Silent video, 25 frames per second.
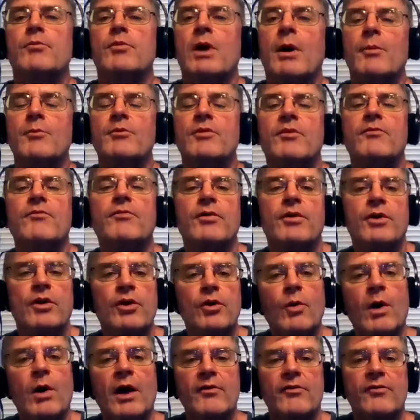prompted for the
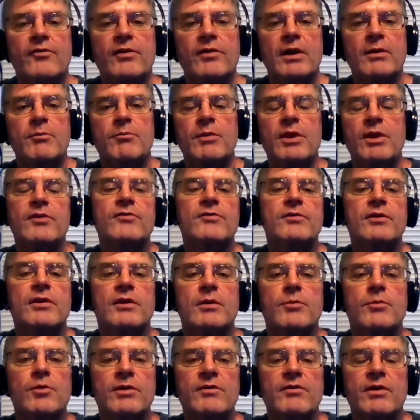nuance that it missed
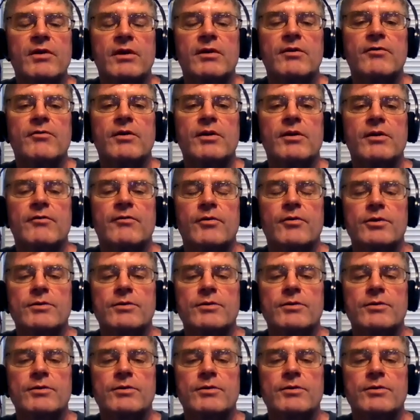in the